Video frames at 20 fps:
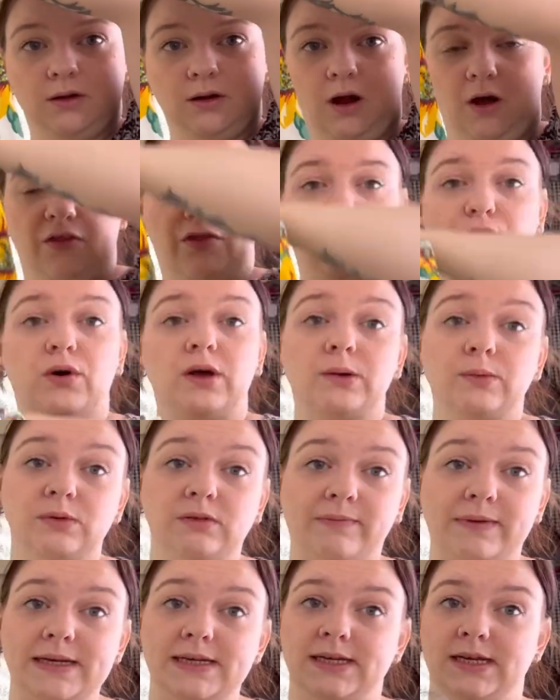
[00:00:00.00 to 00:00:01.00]
I thought it
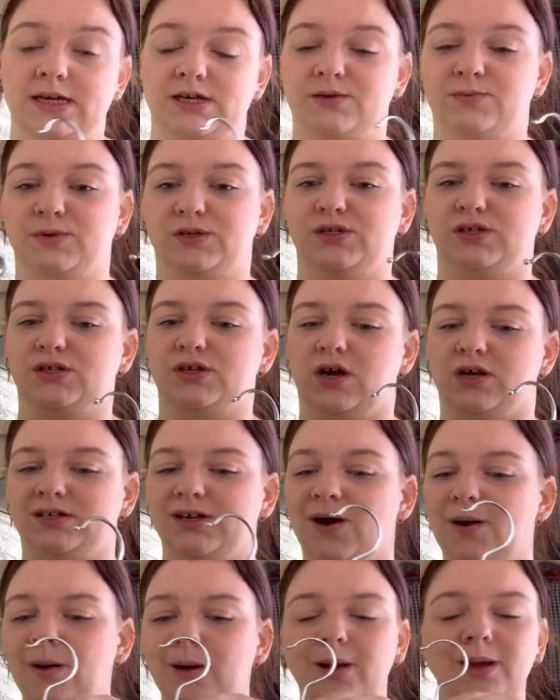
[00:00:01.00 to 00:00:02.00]
was vintage because it's got a
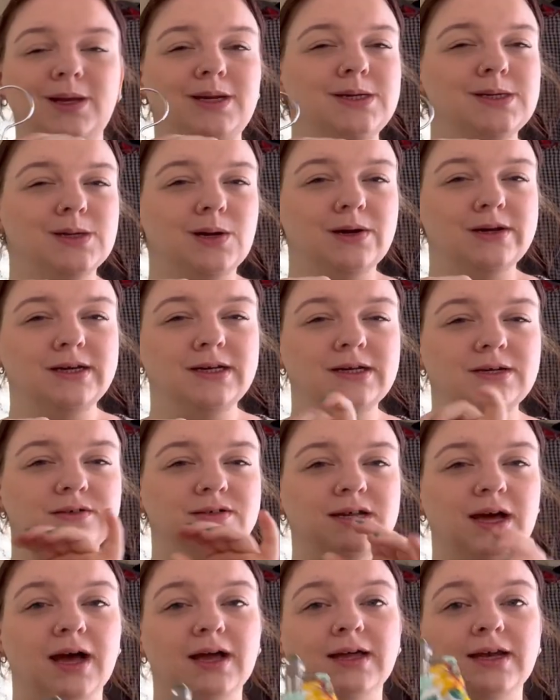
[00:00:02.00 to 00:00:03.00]
tiny, tiny little
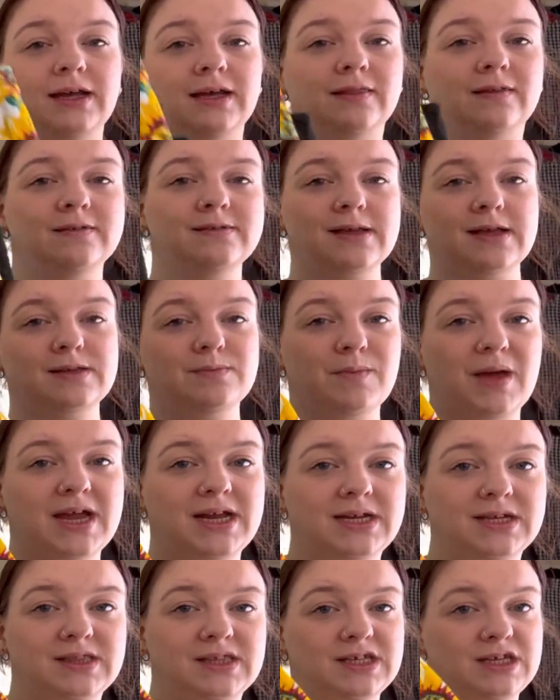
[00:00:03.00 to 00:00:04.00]
tag in it that says
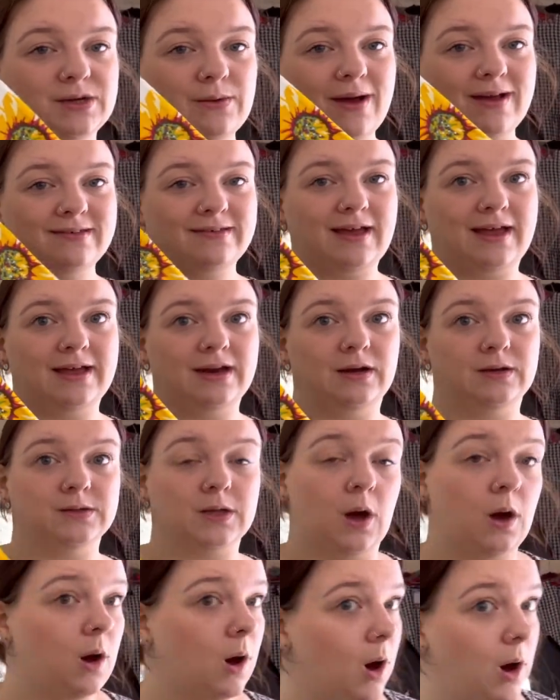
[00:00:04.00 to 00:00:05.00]
made in the U S A, and I
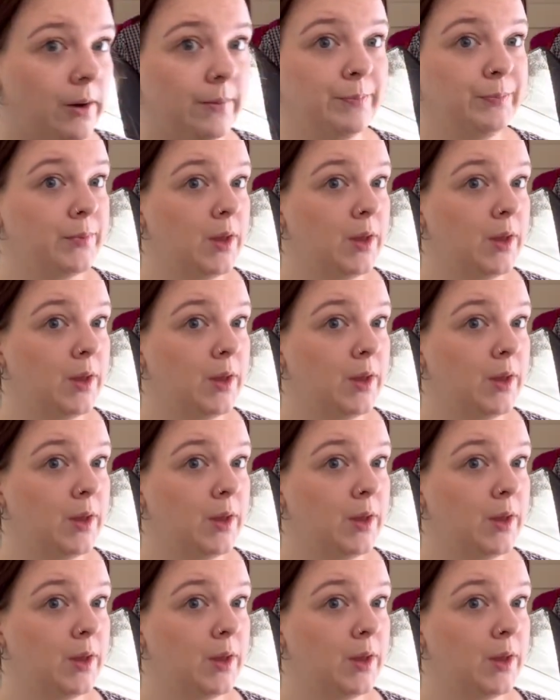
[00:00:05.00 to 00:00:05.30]
thought, oh,